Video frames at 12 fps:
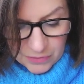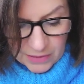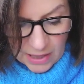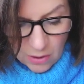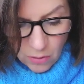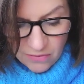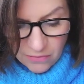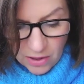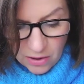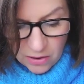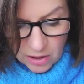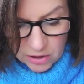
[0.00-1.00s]

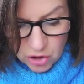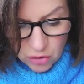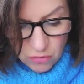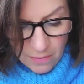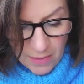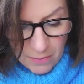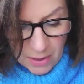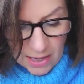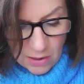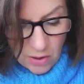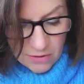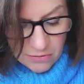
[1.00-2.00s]
However, I do remember
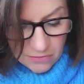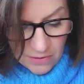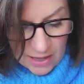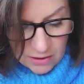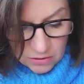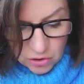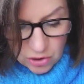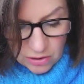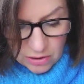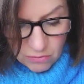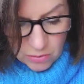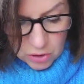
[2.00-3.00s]
how I felt
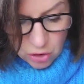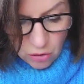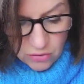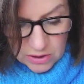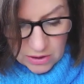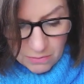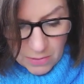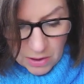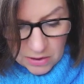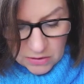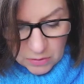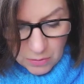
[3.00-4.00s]
during the majority of
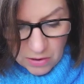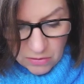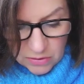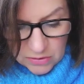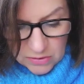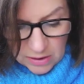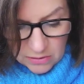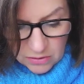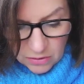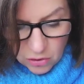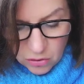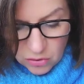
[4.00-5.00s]
my experiences,
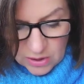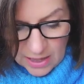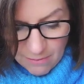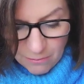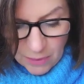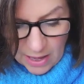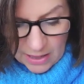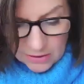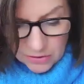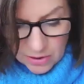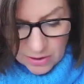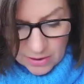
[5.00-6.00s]
good and
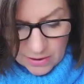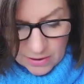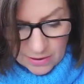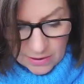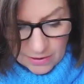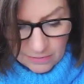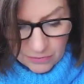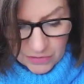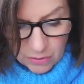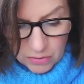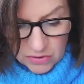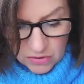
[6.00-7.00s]
bad.
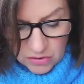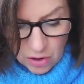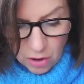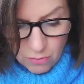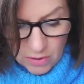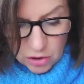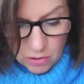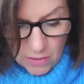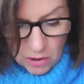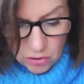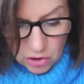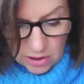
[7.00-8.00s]
There was so much
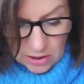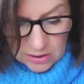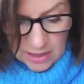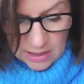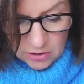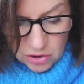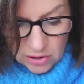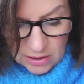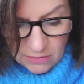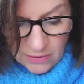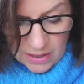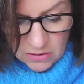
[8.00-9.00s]
emotion attached to the
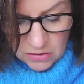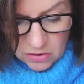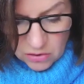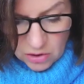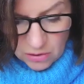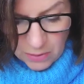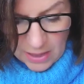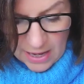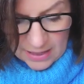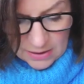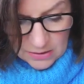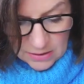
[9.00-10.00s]
events that took
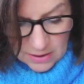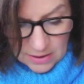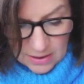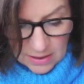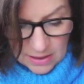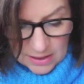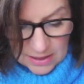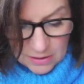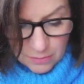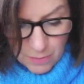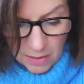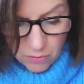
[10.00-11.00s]
place, and
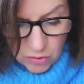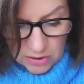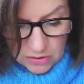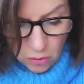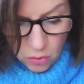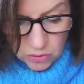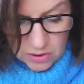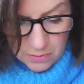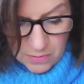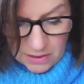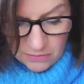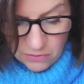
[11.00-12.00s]
these memories haunted
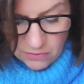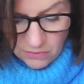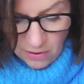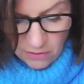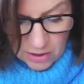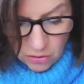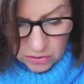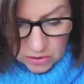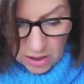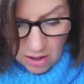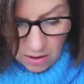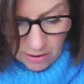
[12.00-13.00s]
me for a very long
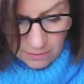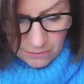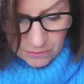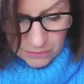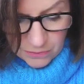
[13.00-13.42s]
time.